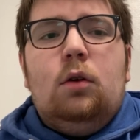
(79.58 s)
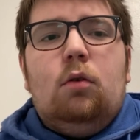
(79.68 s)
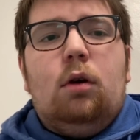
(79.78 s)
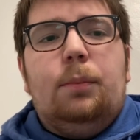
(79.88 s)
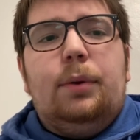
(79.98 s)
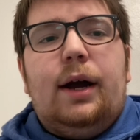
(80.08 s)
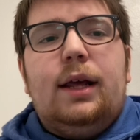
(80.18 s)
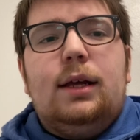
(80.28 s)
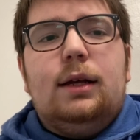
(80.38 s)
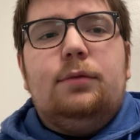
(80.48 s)
or
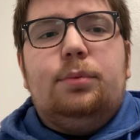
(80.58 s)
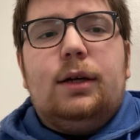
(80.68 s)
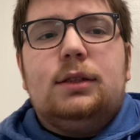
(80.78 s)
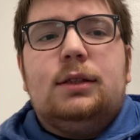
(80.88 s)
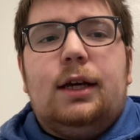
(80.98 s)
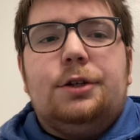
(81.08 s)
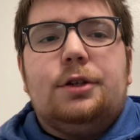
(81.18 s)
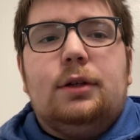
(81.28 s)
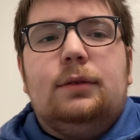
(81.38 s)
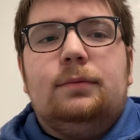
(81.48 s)
body of
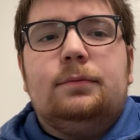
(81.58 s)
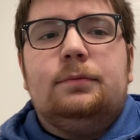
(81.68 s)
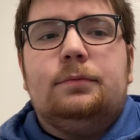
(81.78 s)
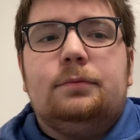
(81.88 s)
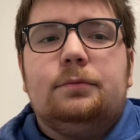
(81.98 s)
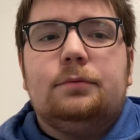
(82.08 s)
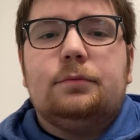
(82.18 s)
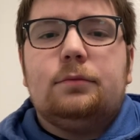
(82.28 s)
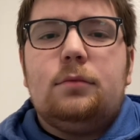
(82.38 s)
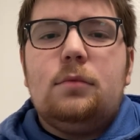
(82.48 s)
presentation,
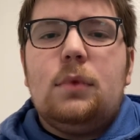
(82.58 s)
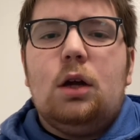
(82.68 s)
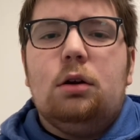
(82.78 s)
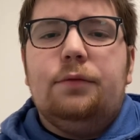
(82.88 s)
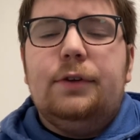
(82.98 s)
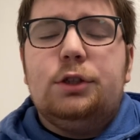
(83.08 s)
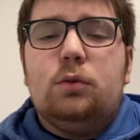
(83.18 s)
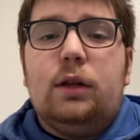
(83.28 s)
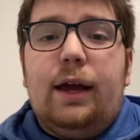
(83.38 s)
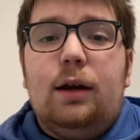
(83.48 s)
her
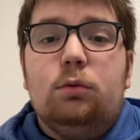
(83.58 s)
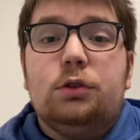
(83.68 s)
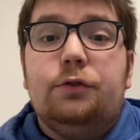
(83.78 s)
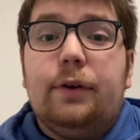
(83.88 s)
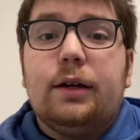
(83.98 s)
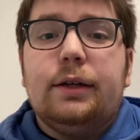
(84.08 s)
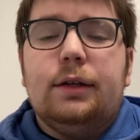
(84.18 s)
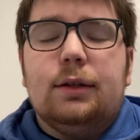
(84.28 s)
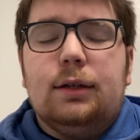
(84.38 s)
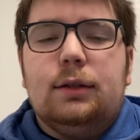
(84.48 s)
visual aid was very
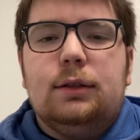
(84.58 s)
good.